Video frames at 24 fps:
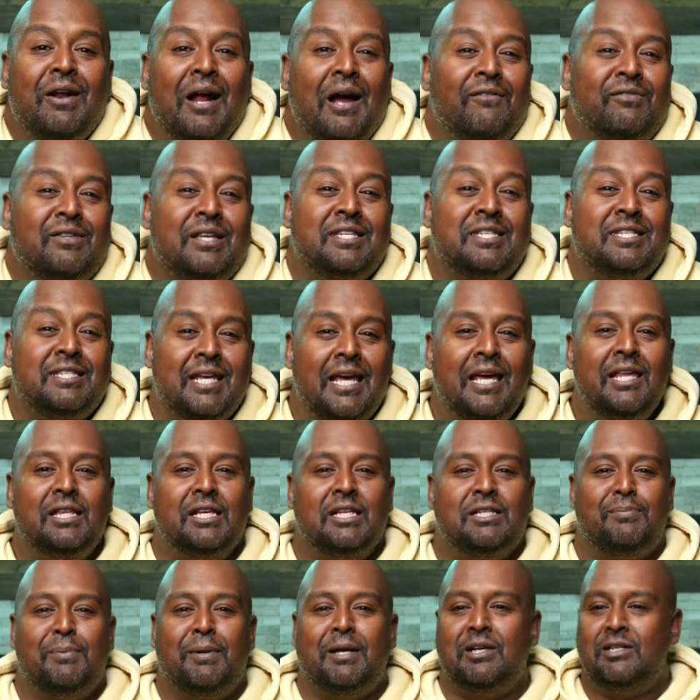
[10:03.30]
I even have to say
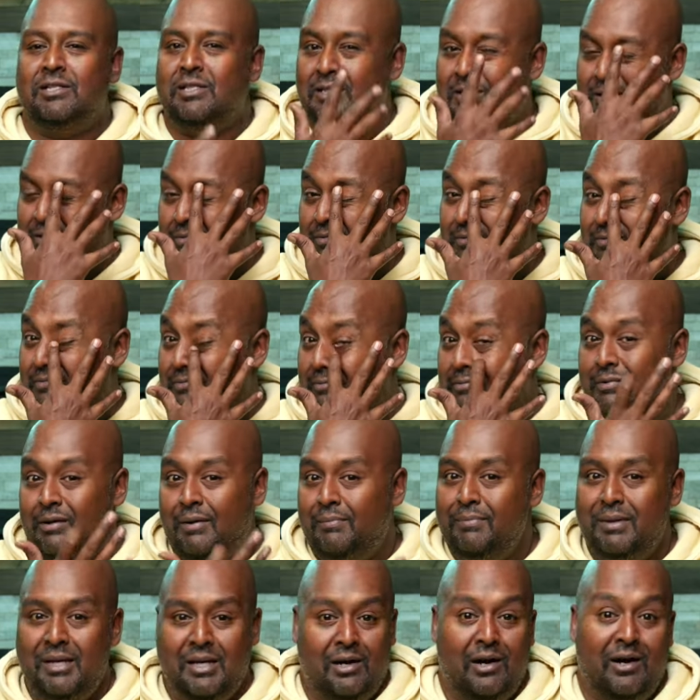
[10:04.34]
this because
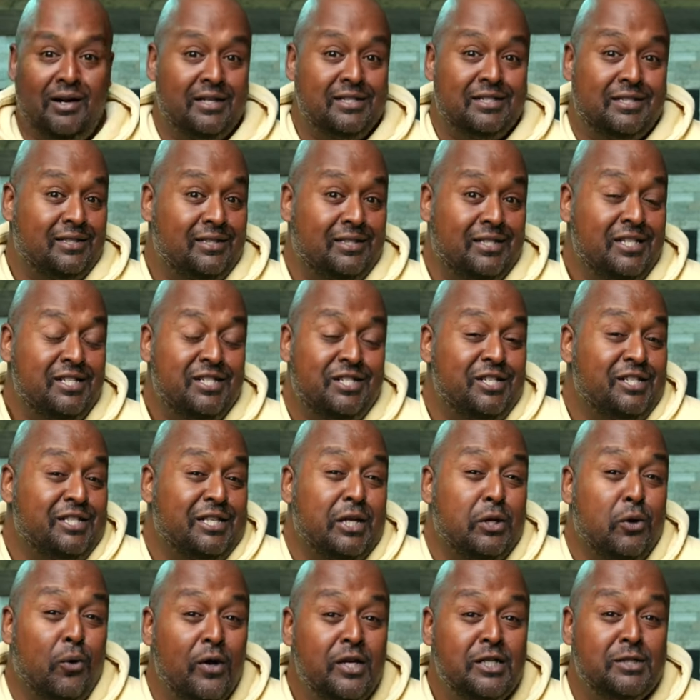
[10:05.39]
I'm being honest, this
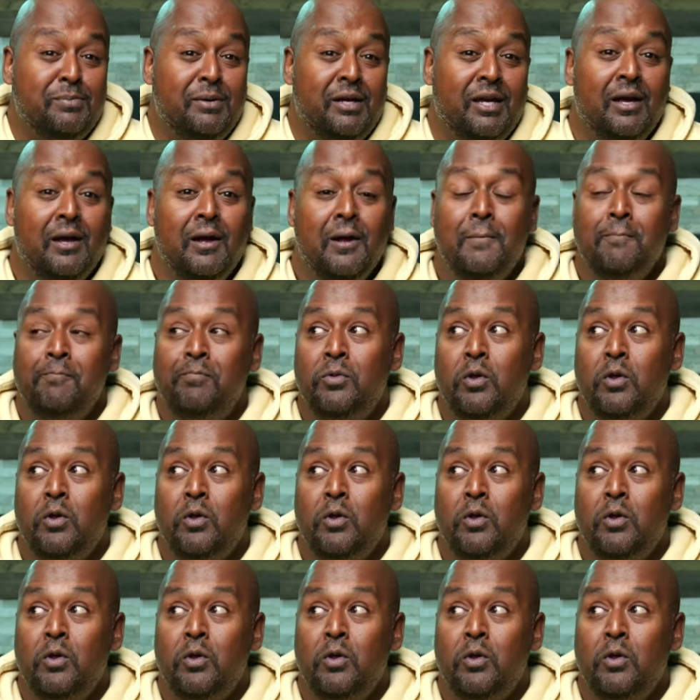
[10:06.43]
just annoys me.